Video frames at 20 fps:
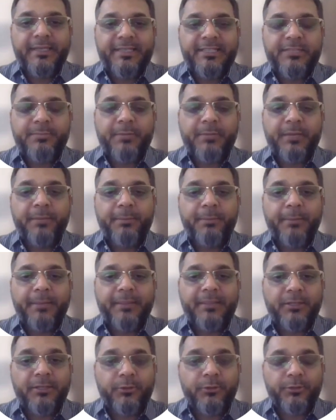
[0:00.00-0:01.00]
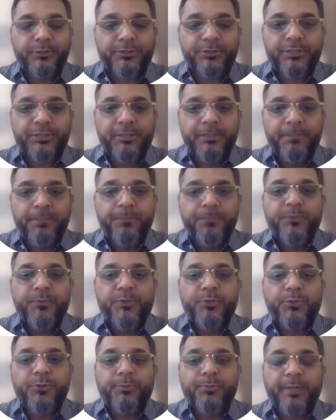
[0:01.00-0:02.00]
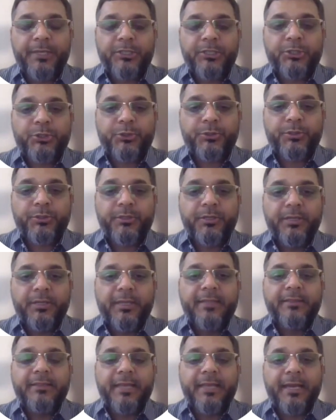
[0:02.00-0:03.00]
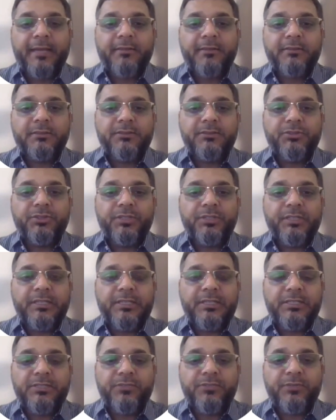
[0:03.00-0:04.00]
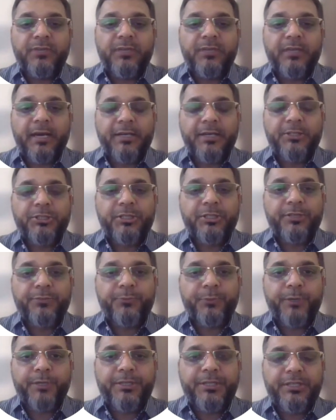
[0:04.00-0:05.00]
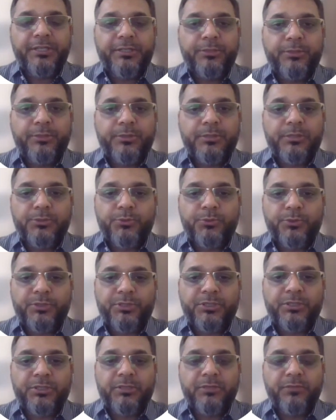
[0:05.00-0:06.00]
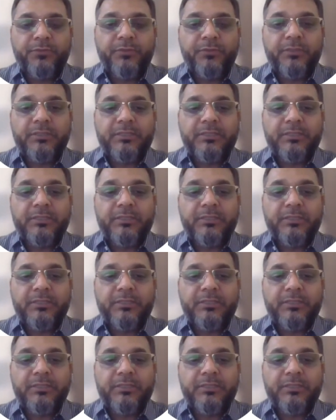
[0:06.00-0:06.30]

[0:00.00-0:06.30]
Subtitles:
my methodology to make sure that these will not convert into a situation